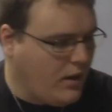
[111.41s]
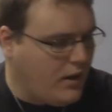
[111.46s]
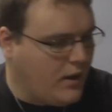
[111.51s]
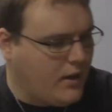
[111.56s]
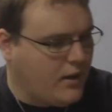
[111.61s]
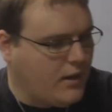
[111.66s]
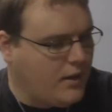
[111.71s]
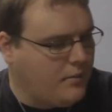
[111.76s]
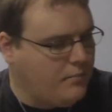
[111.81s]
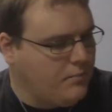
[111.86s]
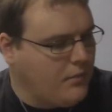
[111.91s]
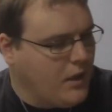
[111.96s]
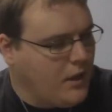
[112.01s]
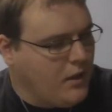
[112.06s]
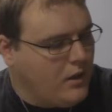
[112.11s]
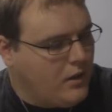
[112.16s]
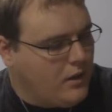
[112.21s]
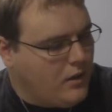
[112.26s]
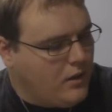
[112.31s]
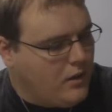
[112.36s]

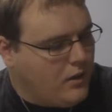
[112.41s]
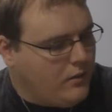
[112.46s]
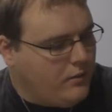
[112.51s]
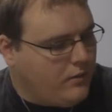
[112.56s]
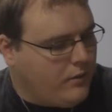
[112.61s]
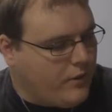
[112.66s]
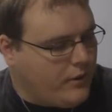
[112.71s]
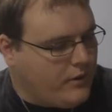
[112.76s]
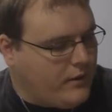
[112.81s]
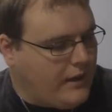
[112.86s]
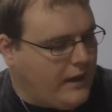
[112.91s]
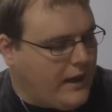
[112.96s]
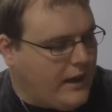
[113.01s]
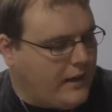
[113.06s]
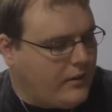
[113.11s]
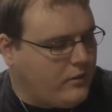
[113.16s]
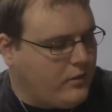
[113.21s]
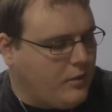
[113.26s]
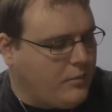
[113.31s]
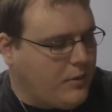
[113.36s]
For the
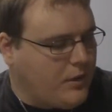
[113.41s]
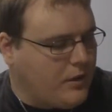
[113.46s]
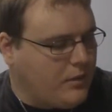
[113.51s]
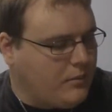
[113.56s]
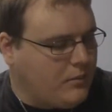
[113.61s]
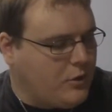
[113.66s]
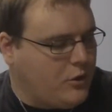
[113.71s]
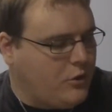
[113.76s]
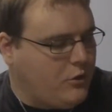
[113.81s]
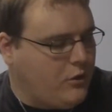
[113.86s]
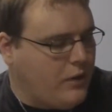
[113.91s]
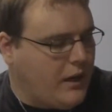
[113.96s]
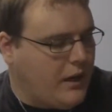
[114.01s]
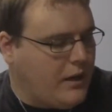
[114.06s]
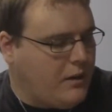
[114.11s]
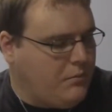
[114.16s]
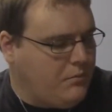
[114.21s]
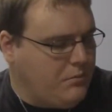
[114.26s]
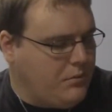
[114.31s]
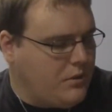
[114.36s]
DS, I picked up two
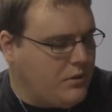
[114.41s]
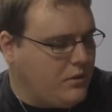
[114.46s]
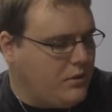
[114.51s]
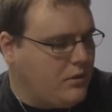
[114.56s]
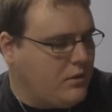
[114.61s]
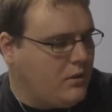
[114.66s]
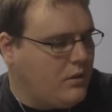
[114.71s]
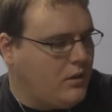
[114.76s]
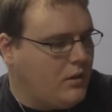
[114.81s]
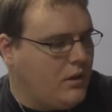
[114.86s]
games.